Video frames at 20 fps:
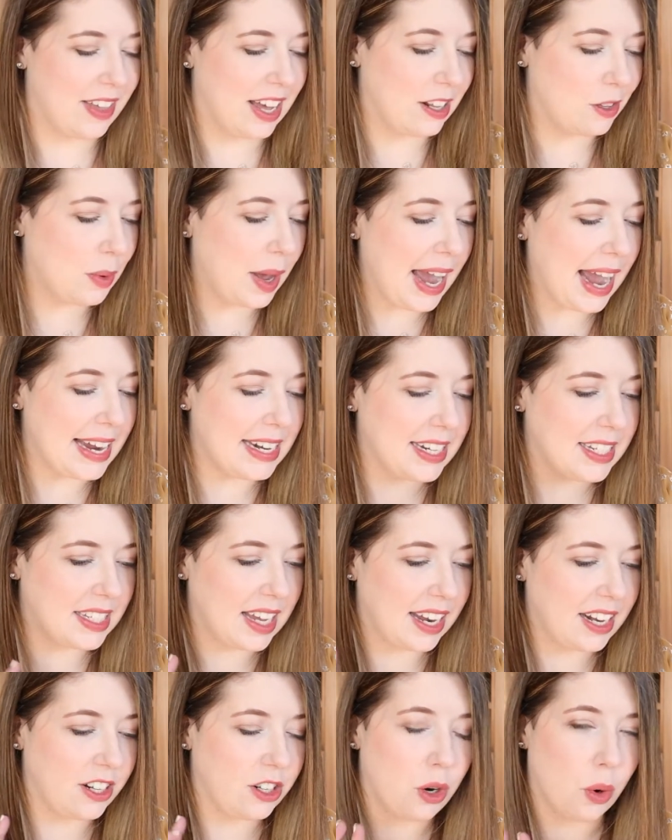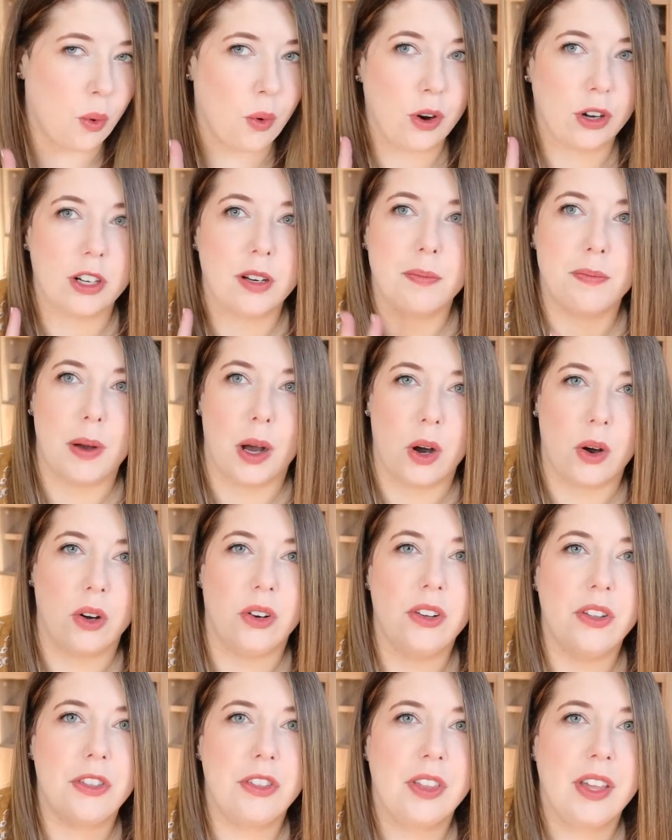That's why I decided to order
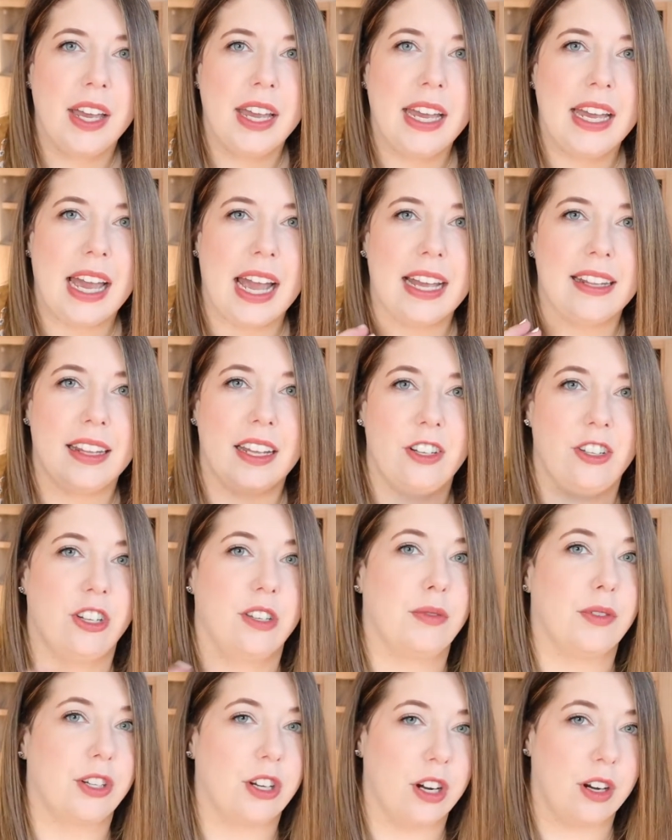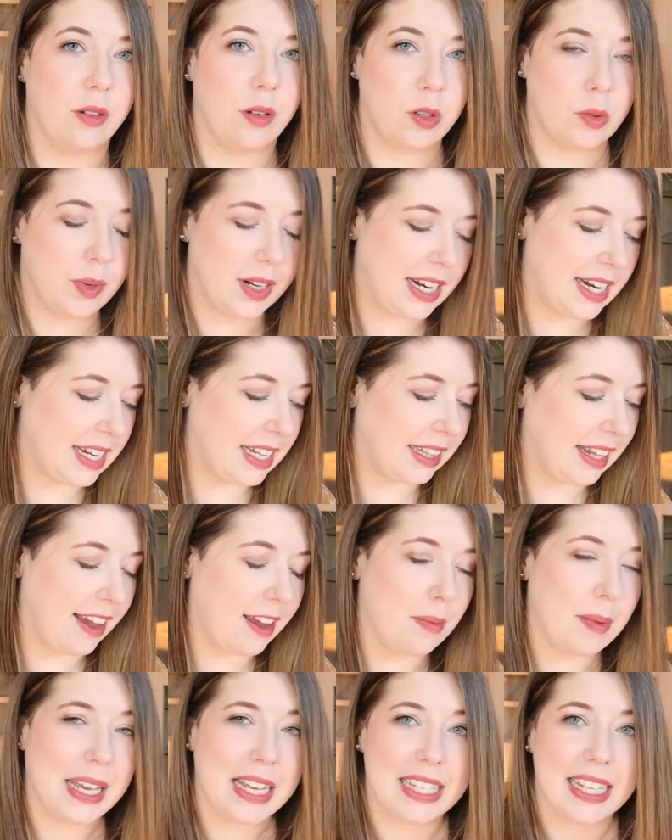both and then just return which one I didn't
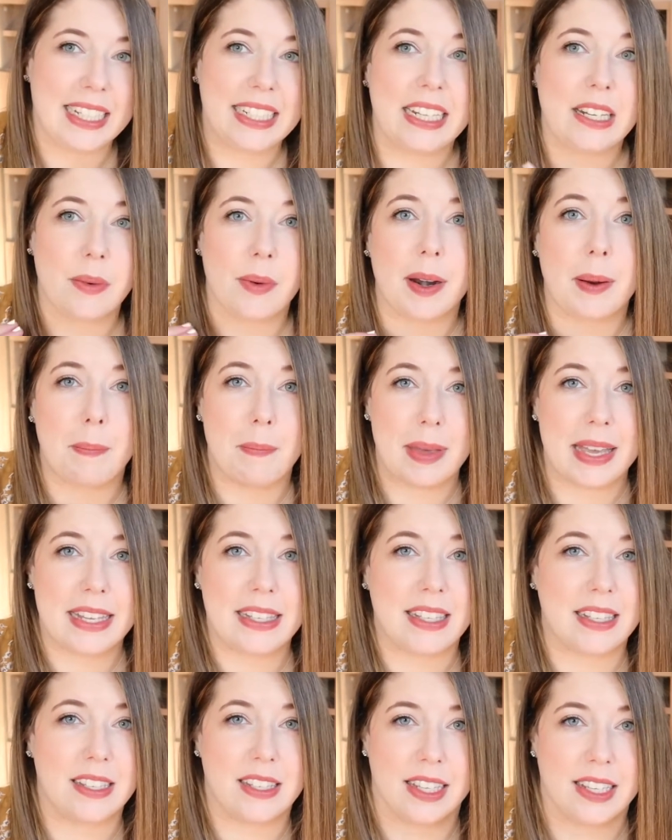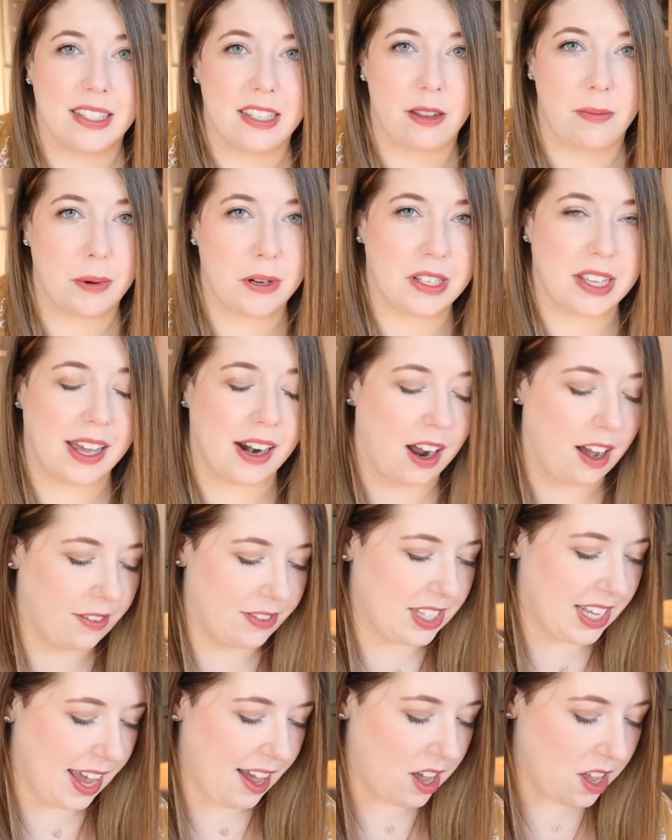like, because I didn't want to miss the sixty percent
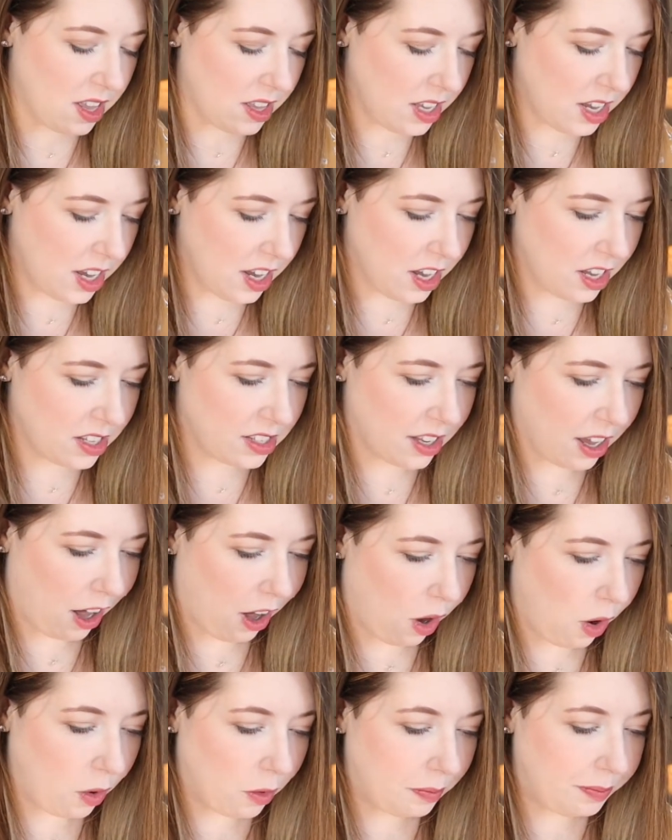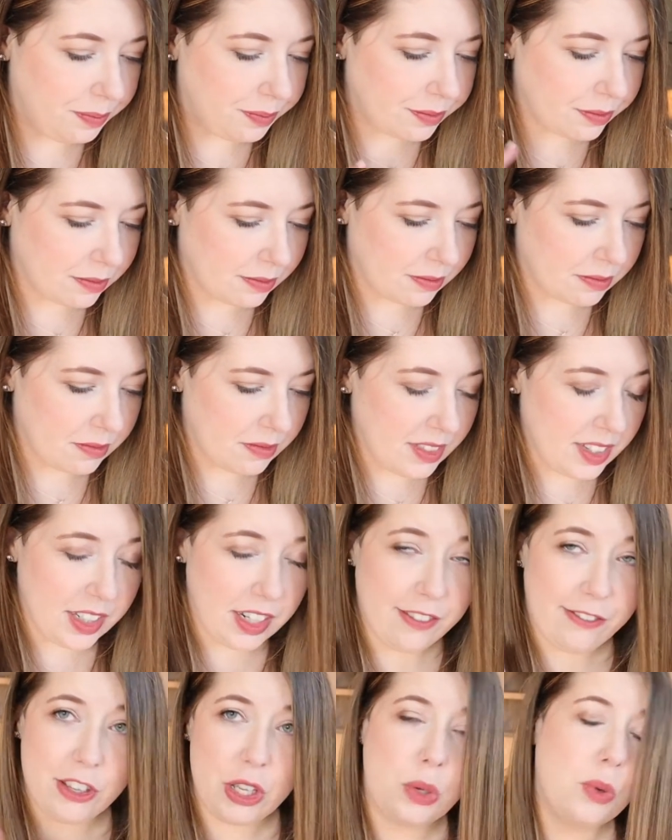off sale. So
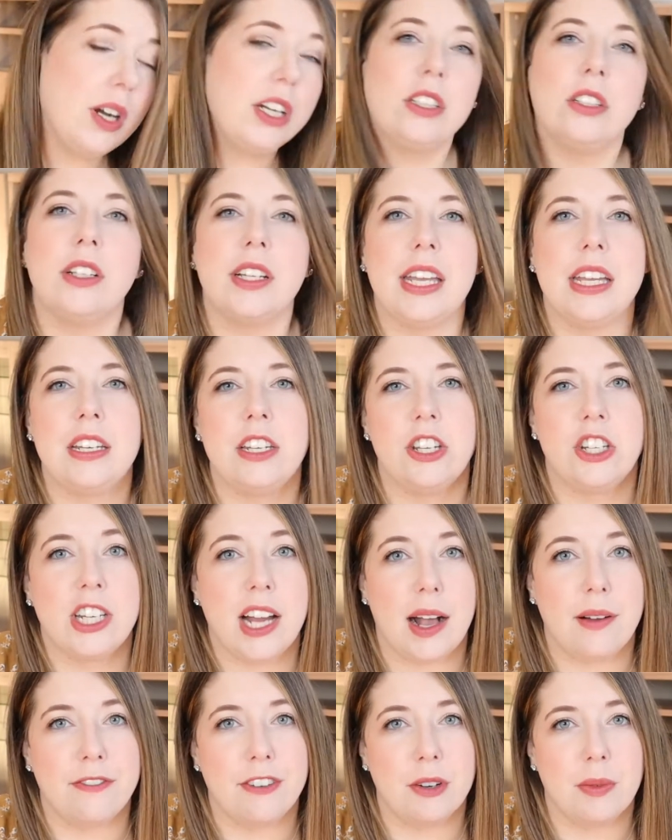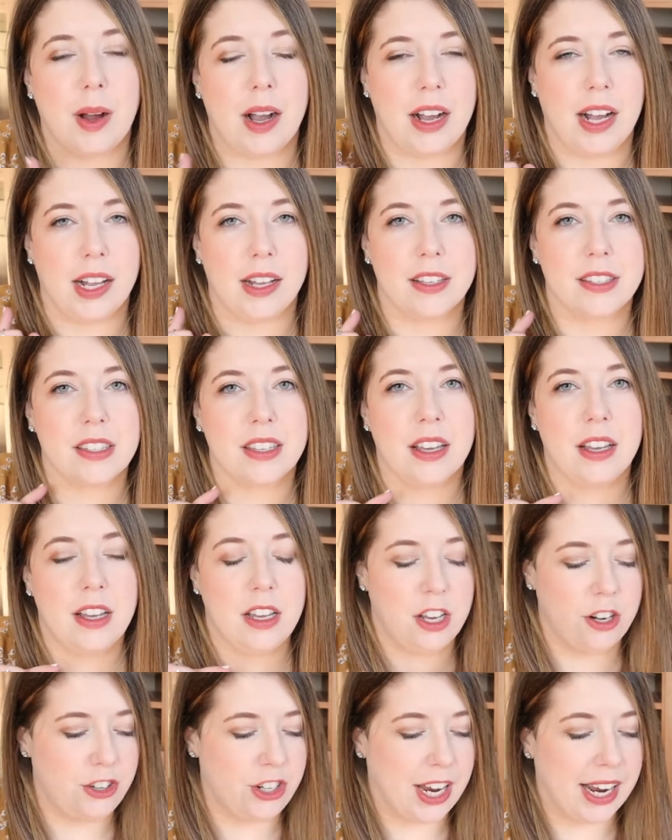if you are looking to shop for rugs,
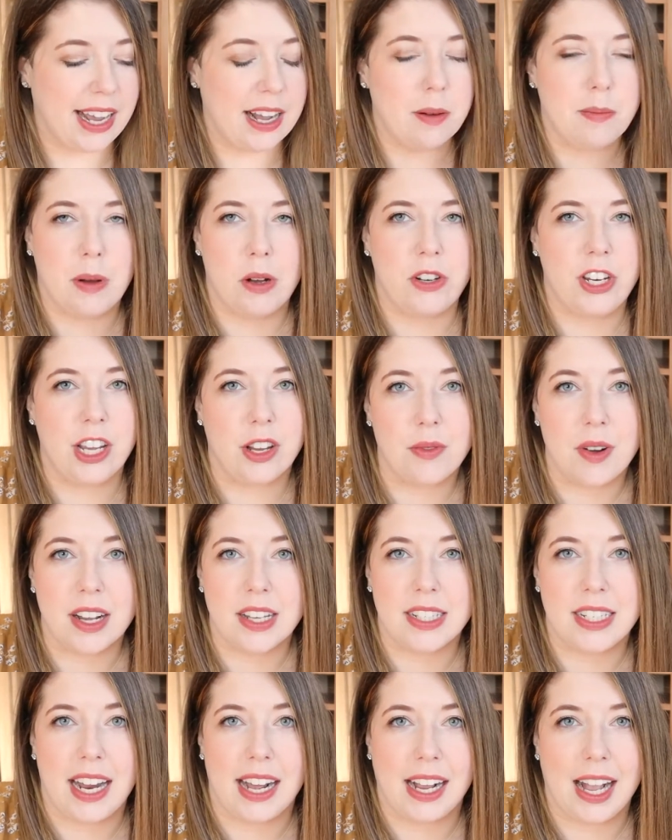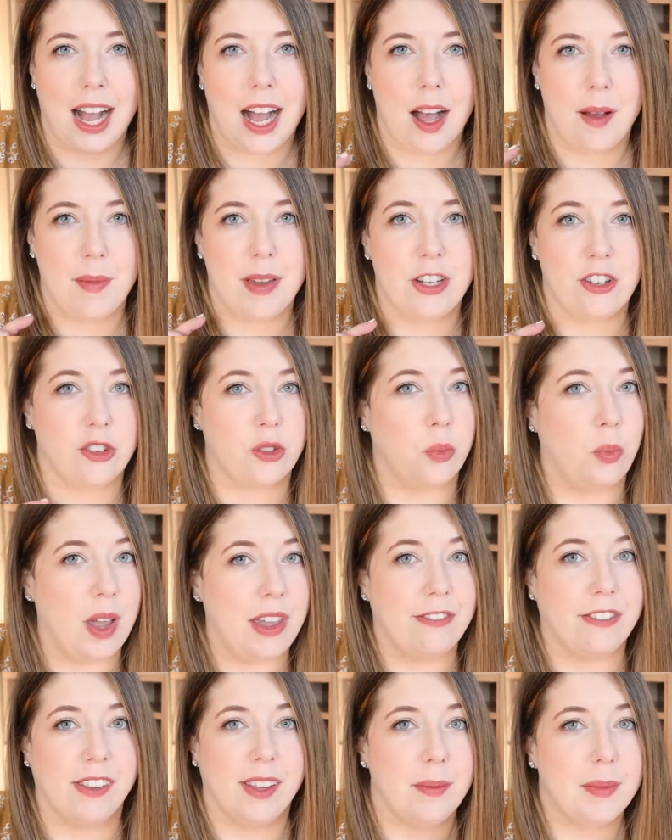check out boutique rugs dot com and just
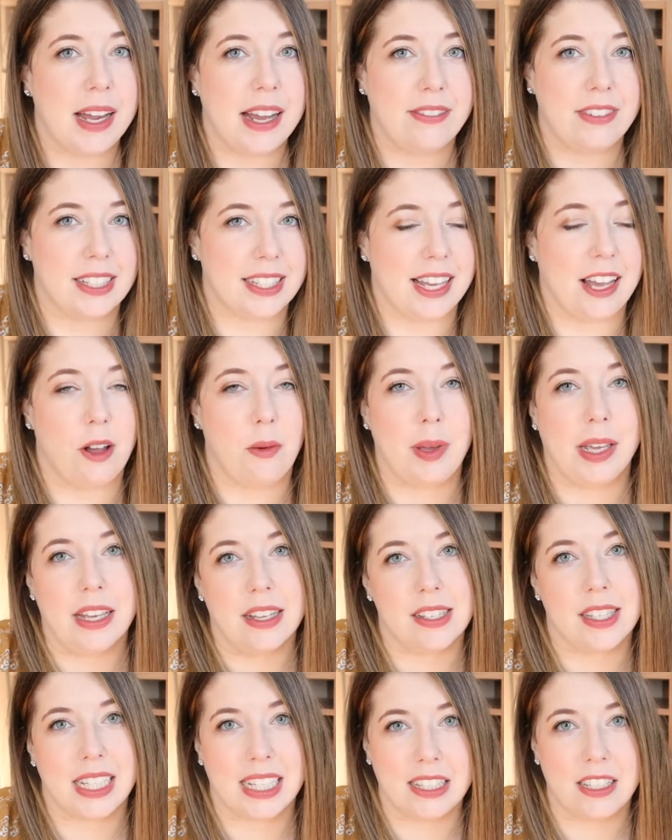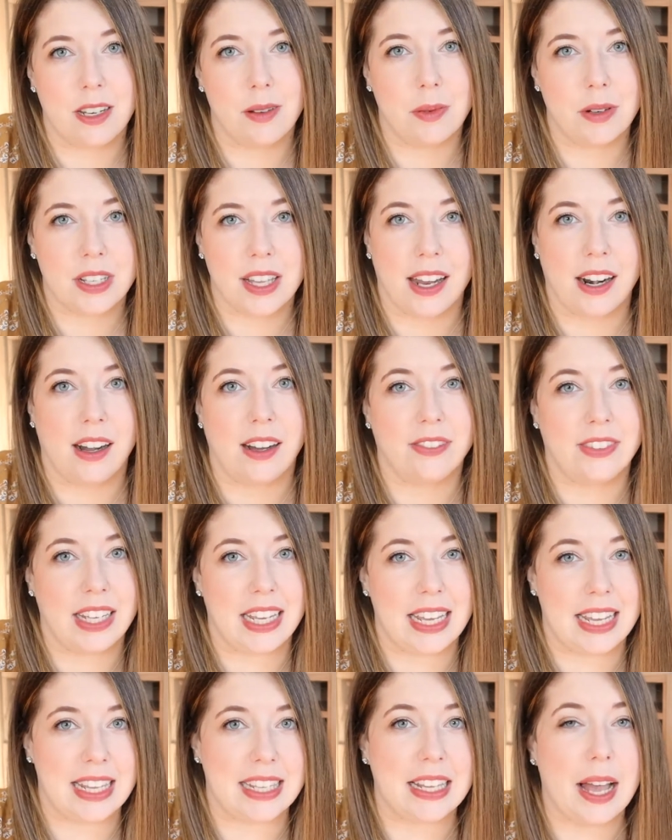wait for them to have a sale, because sixty percent off
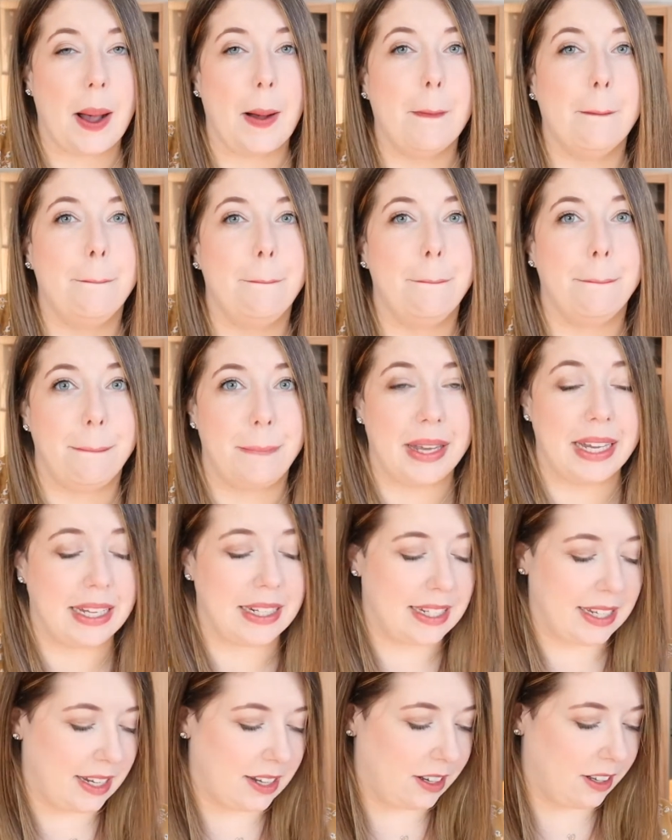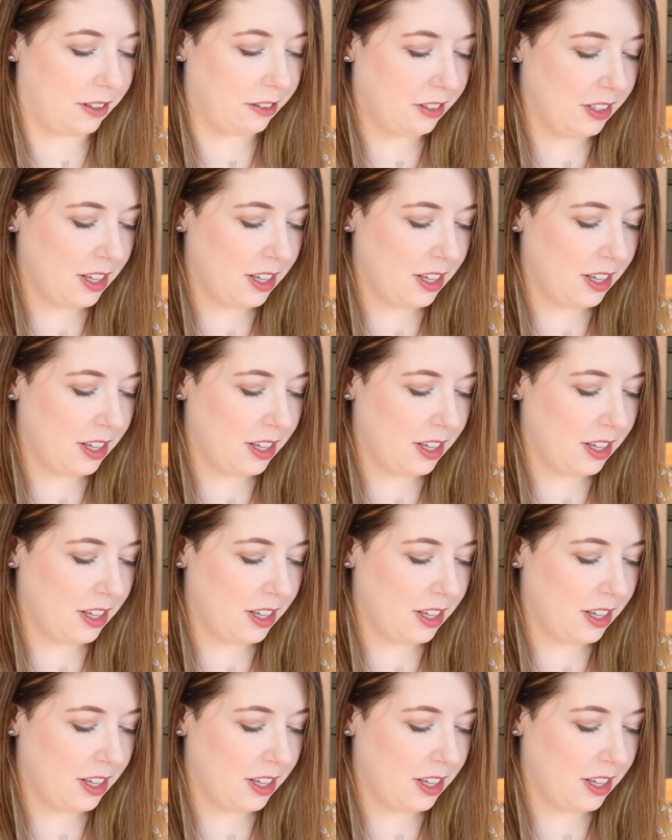is a big deal.